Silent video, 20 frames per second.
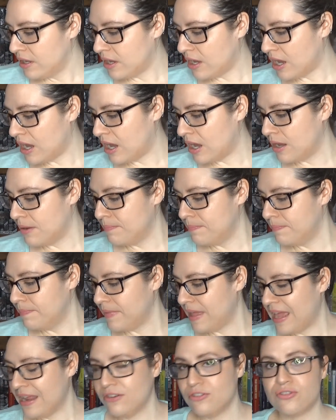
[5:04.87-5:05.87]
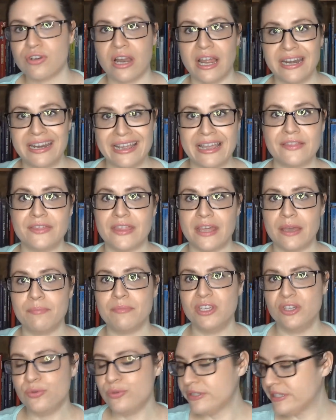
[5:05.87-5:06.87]
and try to get them
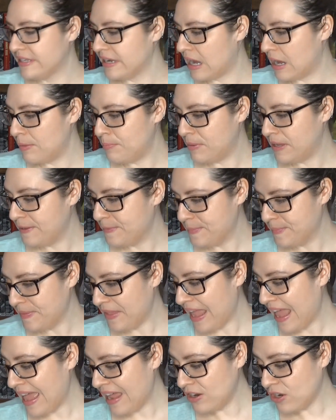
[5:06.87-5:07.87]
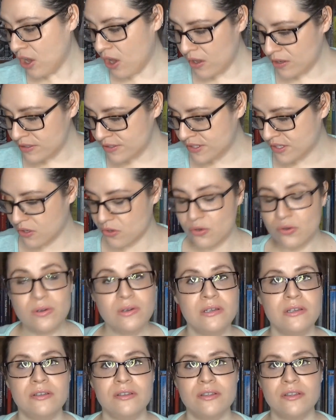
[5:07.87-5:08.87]
used up, and also
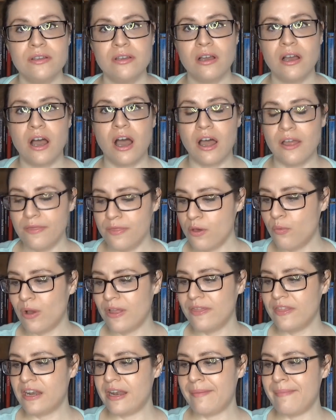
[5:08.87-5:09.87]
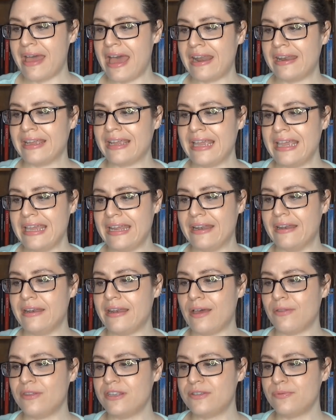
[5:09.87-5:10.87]
on the one that I'm adding in.
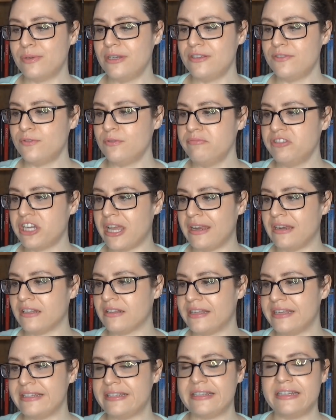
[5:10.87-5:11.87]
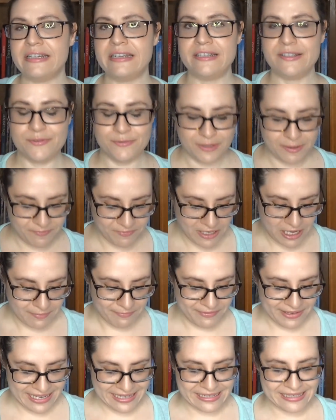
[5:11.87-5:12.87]
Now this one is from China Glaze and it is Flip
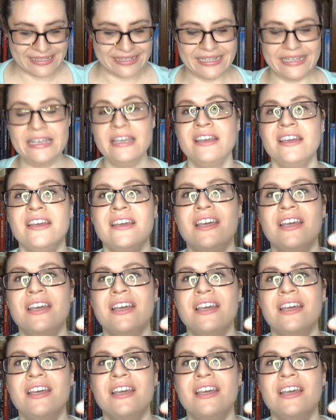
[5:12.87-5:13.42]
Flop Fantasy,